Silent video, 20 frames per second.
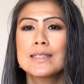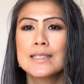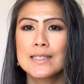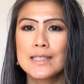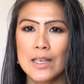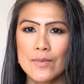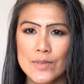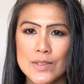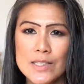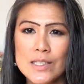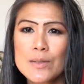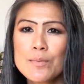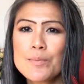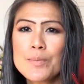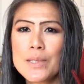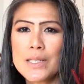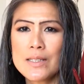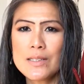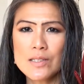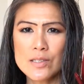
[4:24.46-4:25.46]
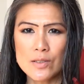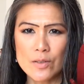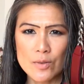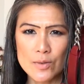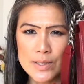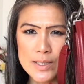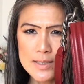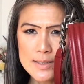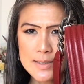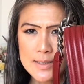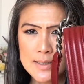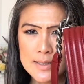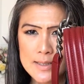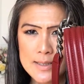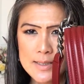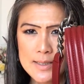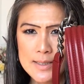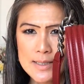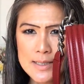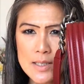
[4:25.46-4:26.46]
17B, sorry, this
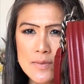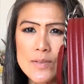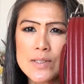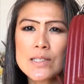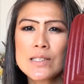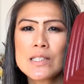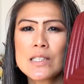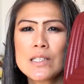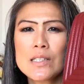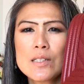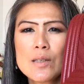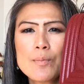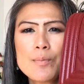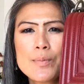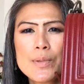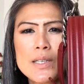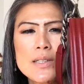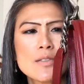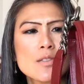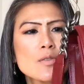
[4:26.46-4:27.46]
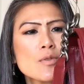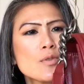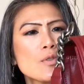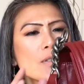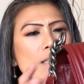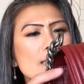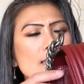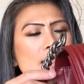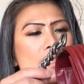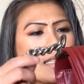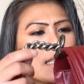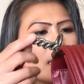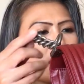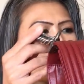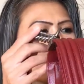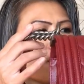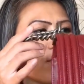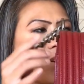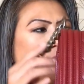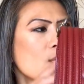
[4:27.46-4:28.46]
is the 17B. So you can see it
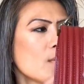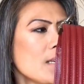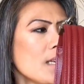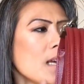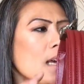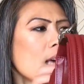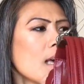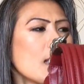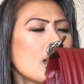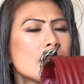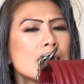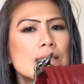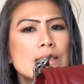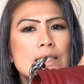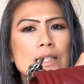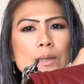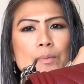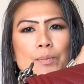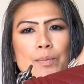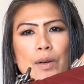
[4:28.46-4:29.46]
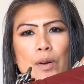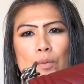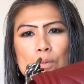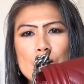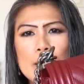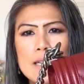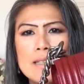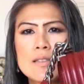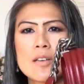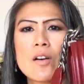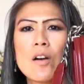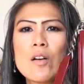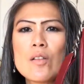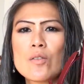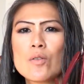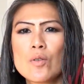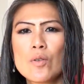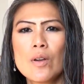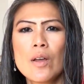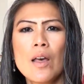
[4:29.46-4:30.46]
is a very deep red
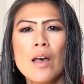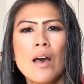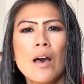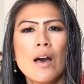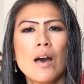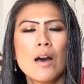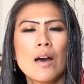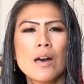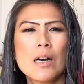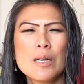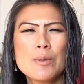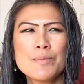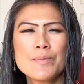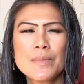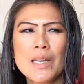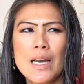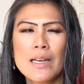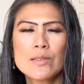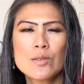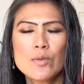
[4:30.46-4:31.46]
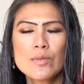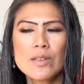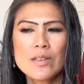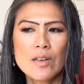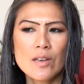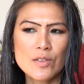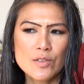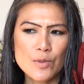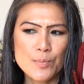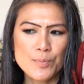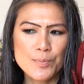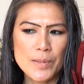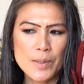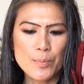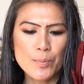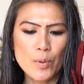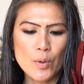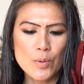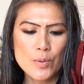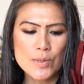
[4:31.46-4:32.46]
color. I know that other
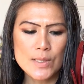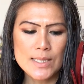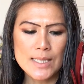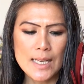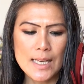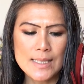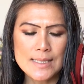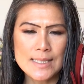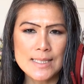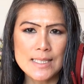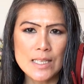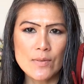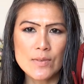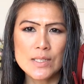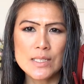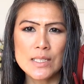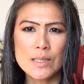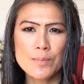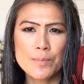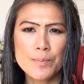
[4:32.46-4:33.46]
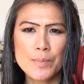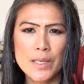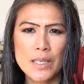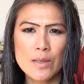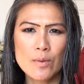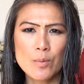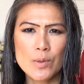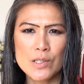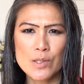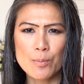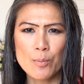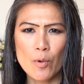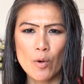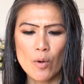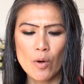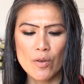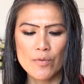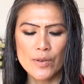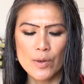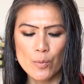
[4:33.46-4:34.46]
people's 17B was
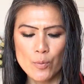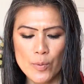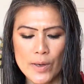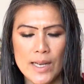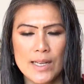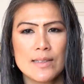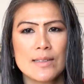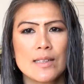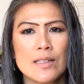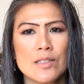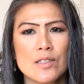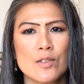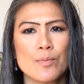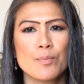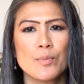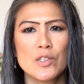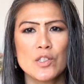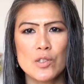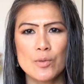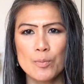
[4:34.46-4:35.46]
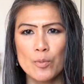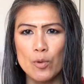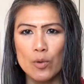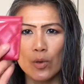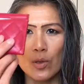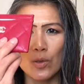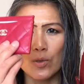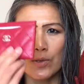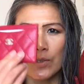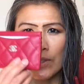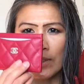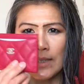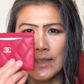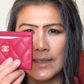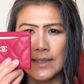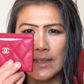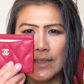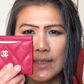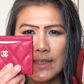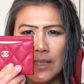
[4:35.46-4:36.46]
more of a red that is much more closer
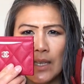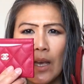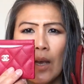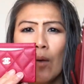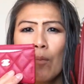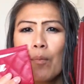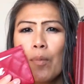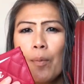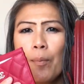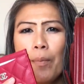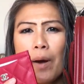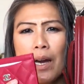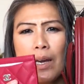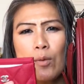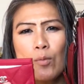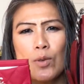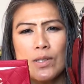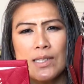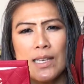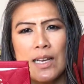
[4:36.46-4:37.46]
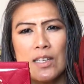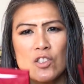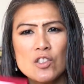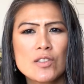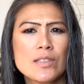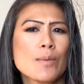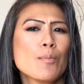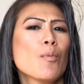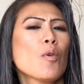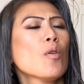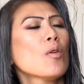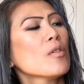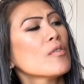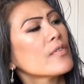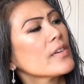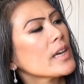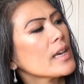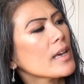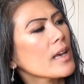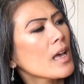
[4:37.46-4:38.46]
than this, but mine was actually
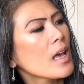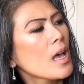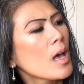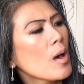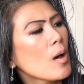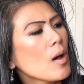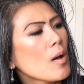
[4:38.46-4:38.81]
more of a